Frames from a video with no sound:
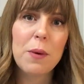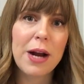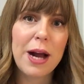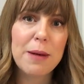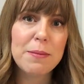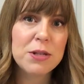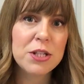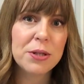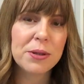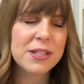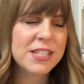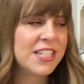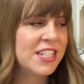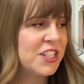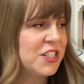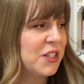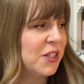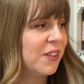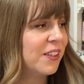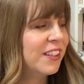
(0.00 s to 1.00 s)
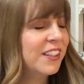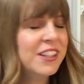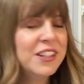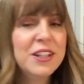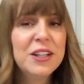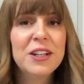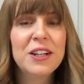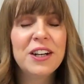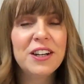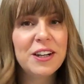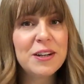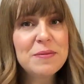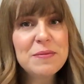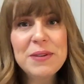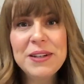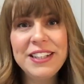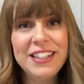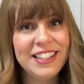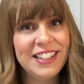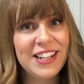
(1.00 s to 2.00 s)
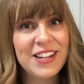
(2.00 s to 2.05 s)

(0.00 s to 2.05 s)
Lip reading: what happened to her sister. I'm really